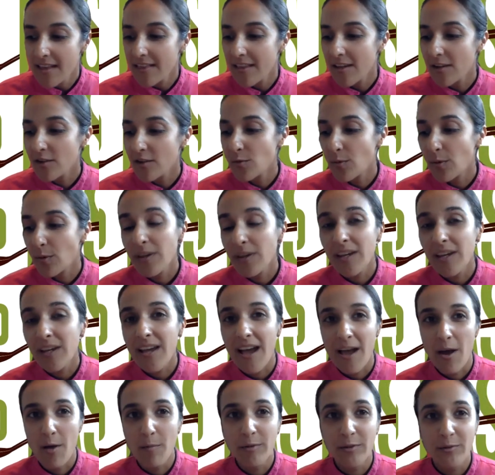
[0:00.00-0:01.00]
There's really,
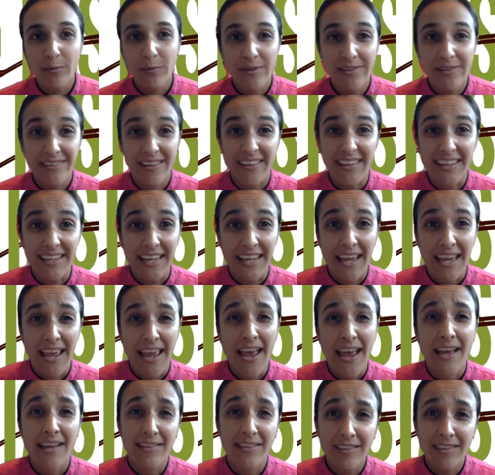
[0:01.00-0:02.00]
I almost want to say like
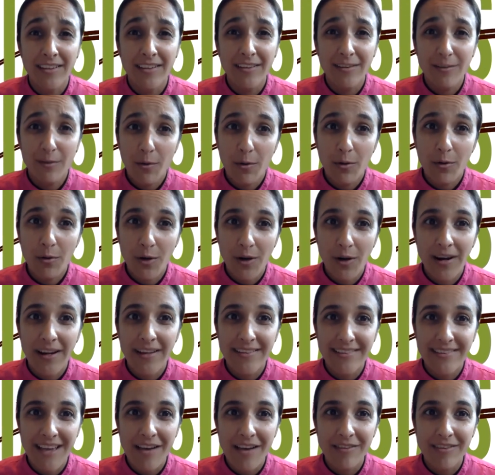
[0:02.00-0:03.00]
endless whole
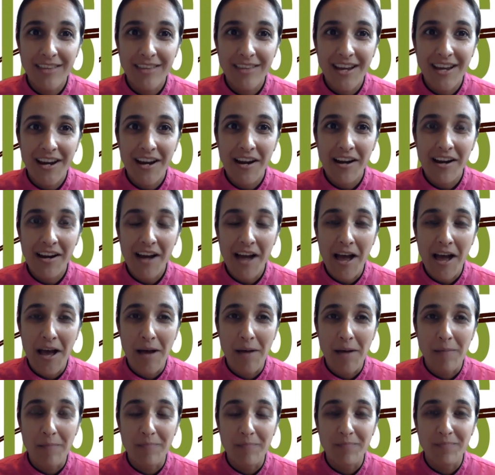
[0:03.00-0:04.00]
grains out there.
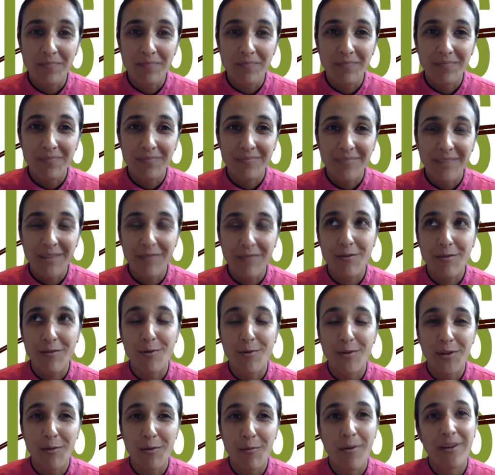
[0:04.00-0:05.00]
Um, if you
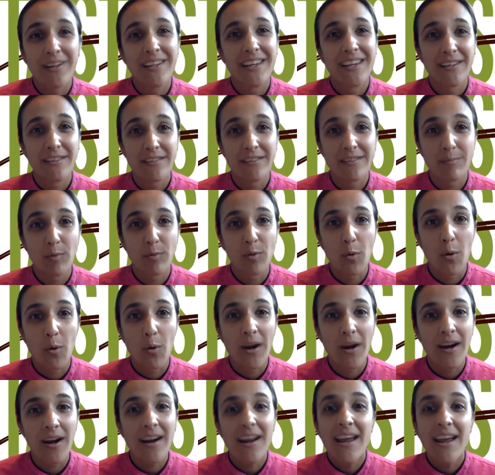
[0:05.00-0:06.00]
really want to
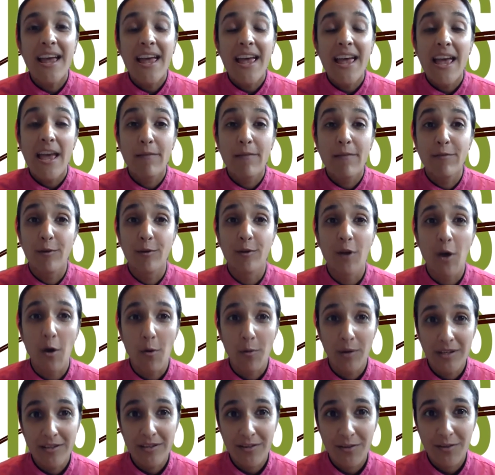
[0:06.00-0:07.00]
explore, if you're
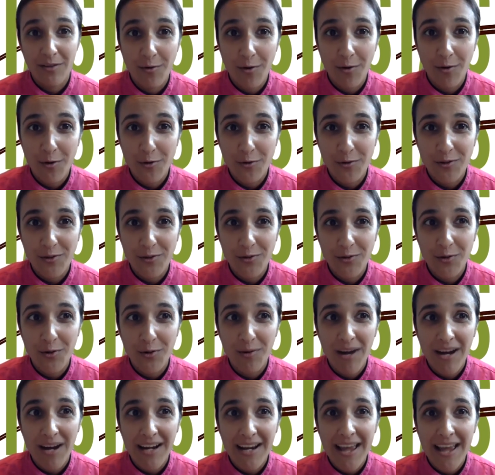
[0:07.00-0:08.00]
going to the grocery store
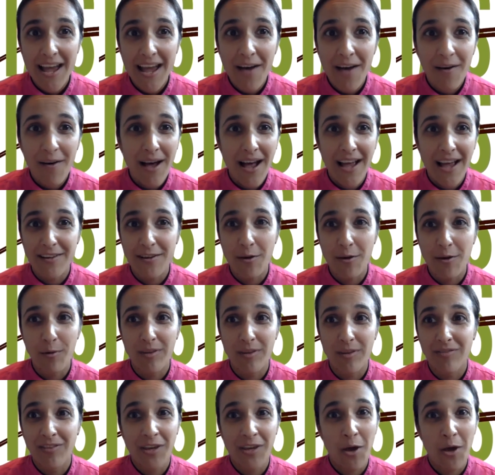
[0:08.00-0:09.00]
right now, I know
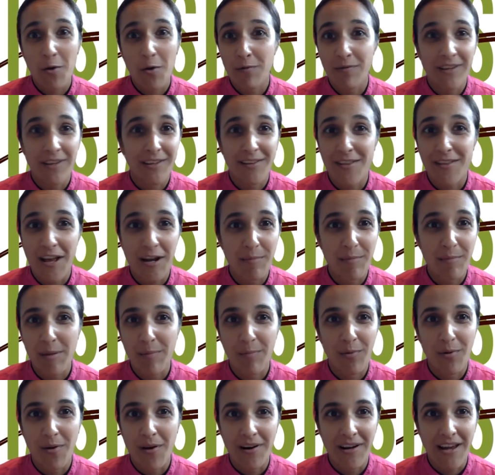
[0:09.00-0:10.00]
with COVID, a lot of
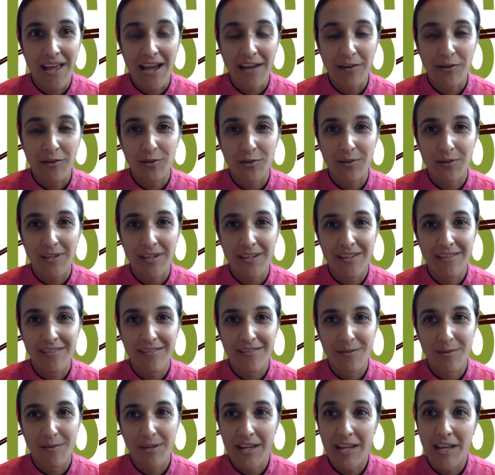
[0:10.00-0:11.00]
people aren't actually
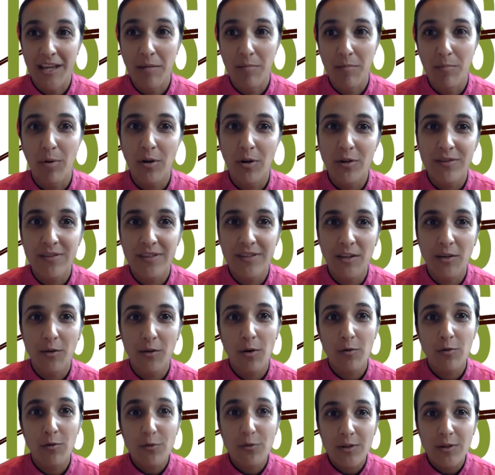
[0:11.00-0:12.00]
doing in person
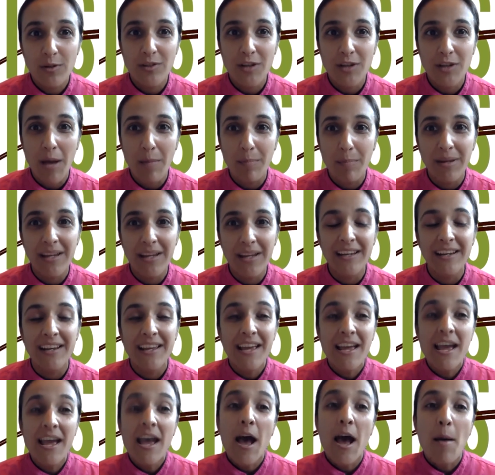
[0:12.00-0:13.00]
grocery shopping.
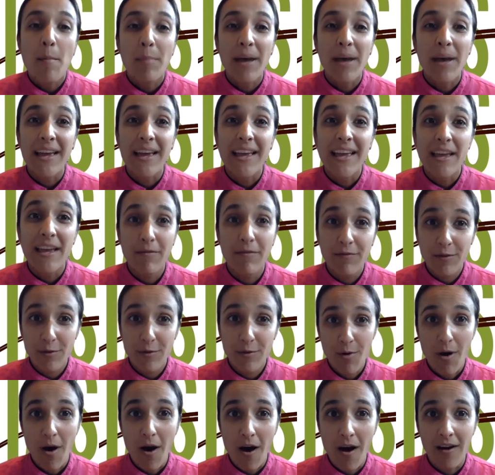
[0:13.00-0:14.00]
But if
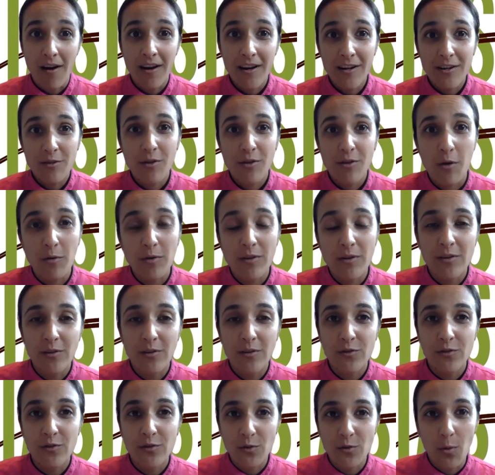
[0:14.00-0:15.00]
you are and you go to the
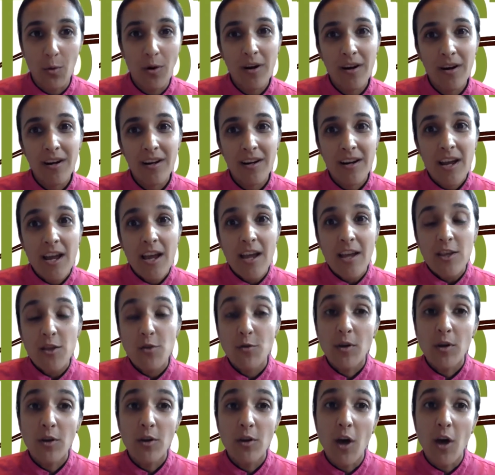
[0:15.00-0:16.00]
store, you
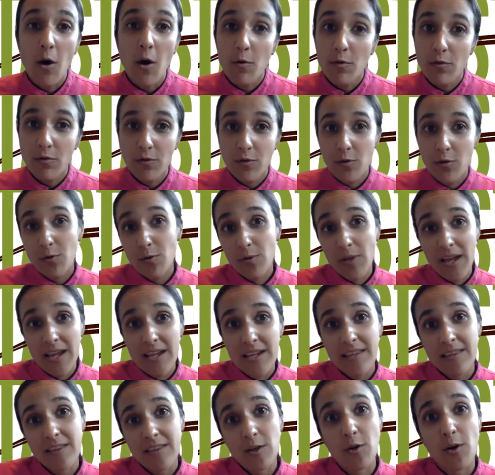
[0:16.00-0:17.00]
can go through
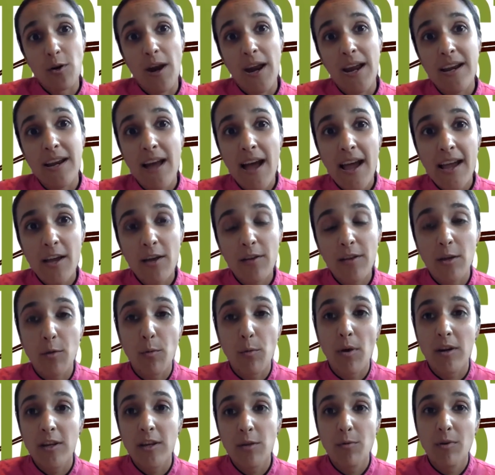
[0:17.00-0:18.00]
like the grain aisle, like
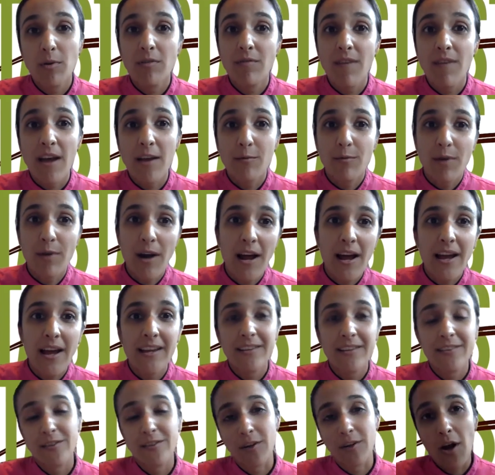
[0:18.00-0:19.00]
where you would find
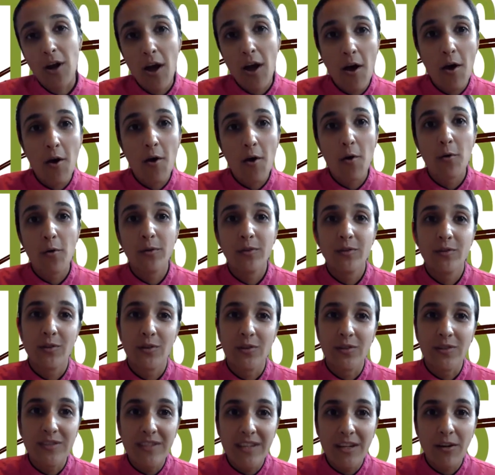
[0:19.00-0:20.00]
rice or oats
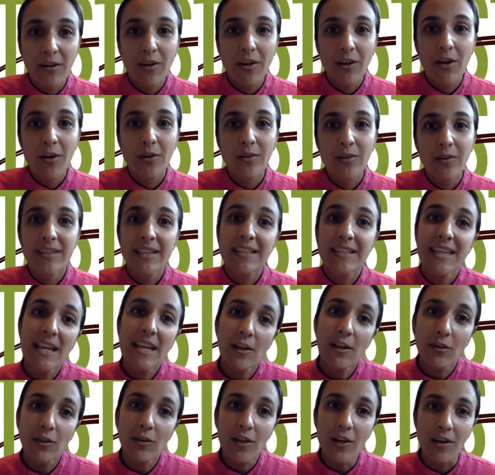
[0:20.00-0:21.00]
or cereals, and take
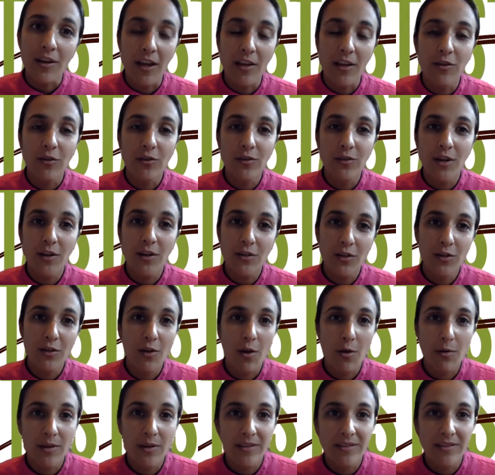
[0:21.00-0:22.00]
a look. And you'll start to
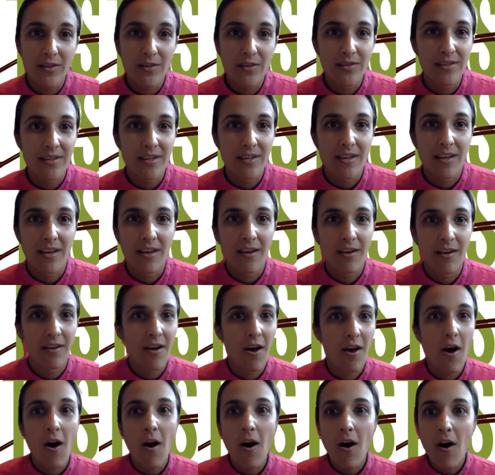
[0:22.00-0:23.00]
notice there's
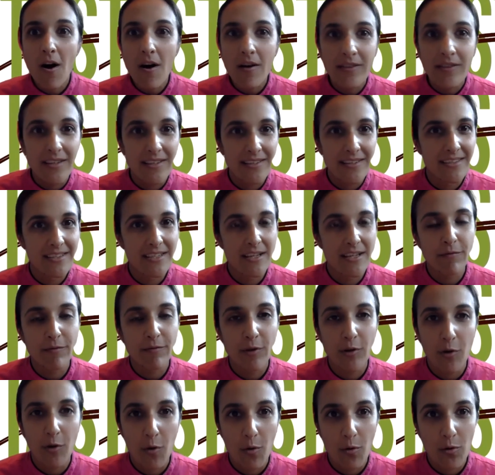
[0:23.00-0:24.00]
all these
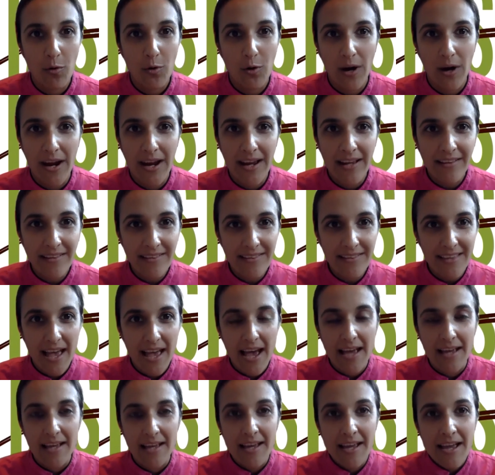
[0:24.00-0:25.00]
different whole grains
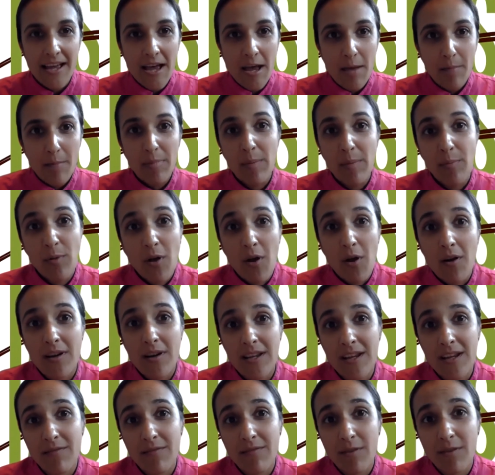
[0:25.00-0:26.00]
that people
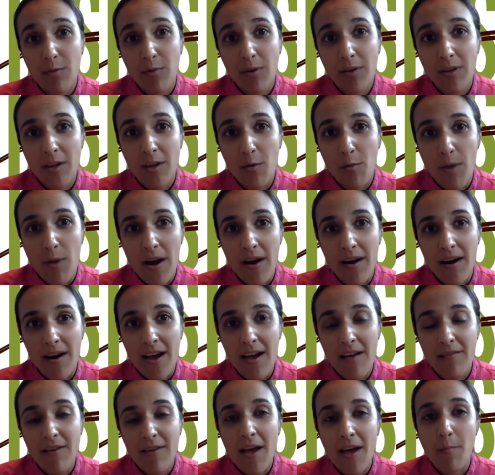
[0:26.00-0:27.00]
aren't even really aware
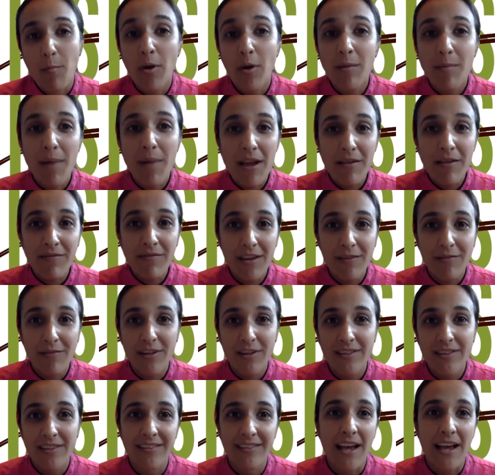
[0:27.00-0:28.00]
of. Um, one of my
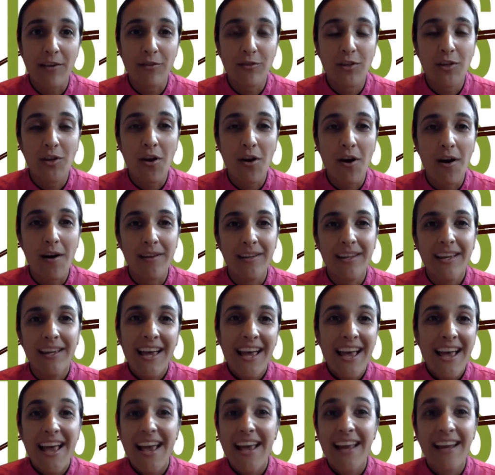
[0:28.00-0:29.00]
favorites is actually called,
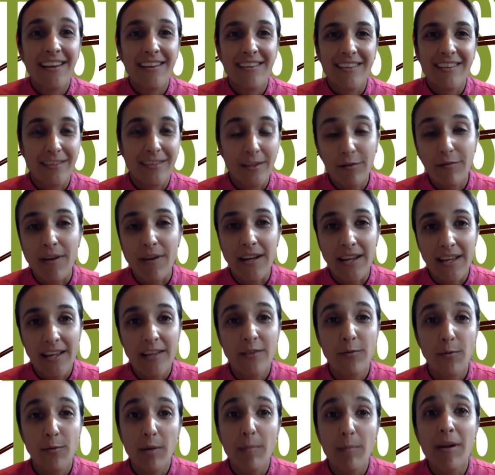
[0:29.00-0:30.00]
and this is funny,
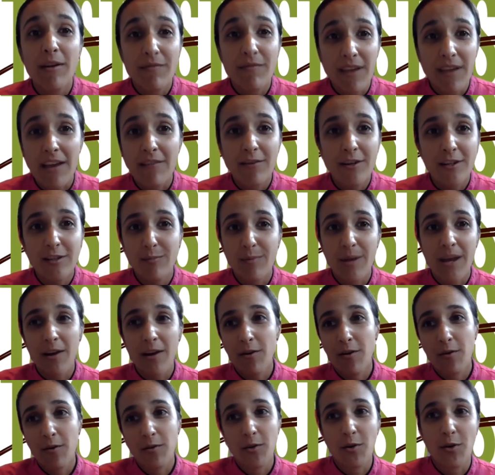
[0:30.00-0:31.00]
it's one of my favorites, but I
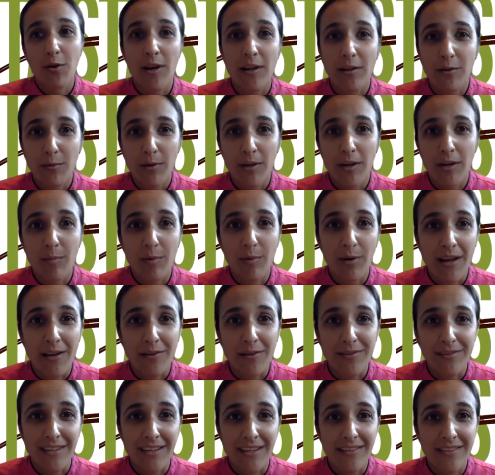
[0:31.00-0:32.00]
don't know the correct way to
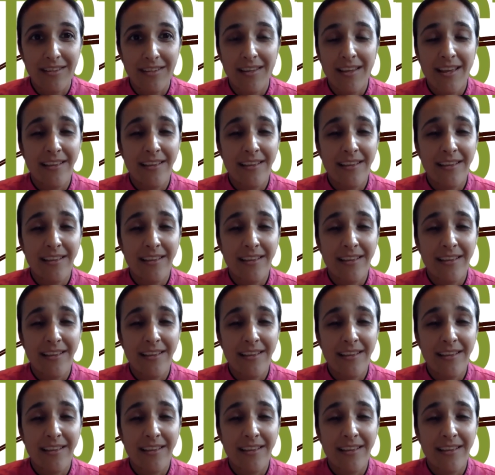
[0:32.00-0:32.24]
pronounce it.